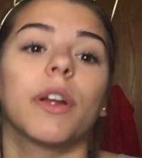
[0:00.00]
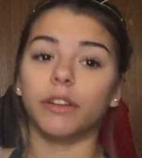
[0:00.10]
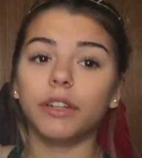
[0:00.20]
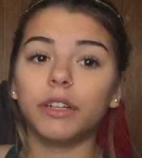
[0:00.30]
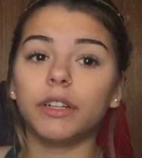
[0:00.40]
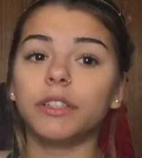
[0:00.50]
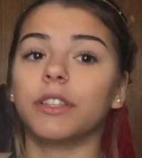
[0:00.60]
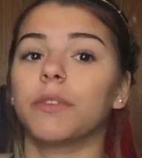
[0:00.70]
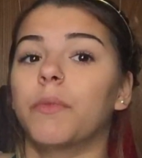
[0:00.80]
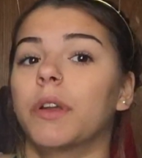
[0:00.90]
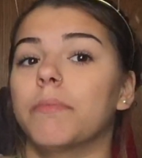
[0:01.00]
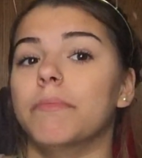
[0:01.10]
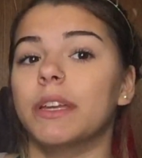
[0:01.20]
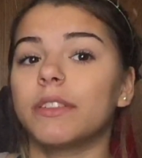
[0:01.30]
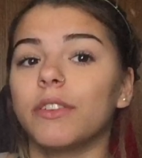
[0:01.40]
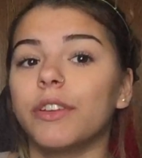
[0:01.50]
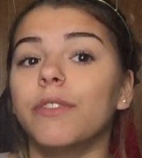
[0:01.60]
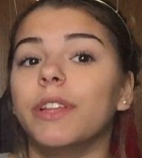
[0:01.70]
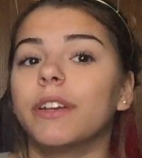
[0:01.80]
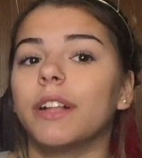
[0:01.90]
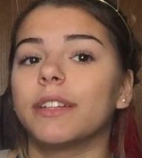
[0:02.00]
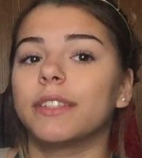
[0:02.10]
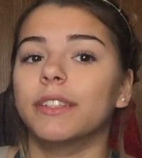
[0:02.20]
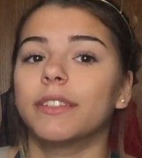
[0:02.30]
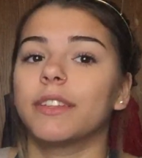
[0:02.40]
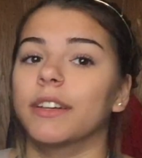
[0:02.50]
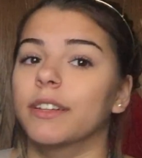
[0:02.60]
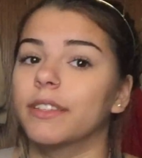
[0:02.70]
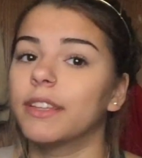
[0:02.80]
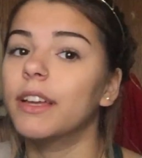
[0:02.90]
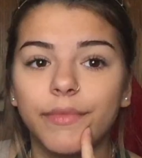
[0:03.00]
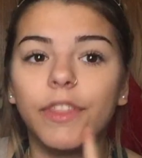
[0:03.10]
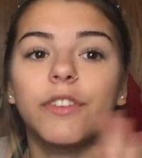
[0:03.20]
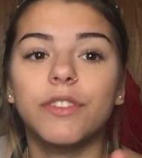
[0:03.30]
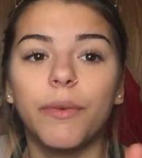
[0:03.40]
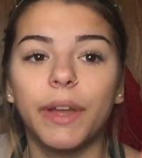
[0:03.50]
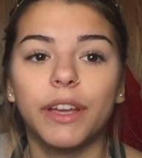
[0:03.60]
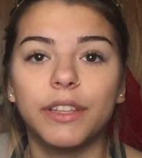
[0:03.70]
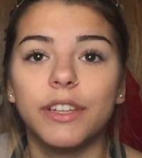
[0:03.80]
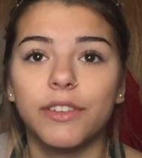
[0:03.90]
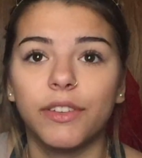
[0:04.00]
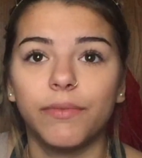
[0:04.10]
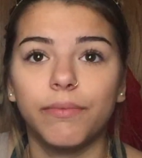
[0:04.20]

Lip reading: The girl doesn't want to miss her uni classes because there's no way I could teach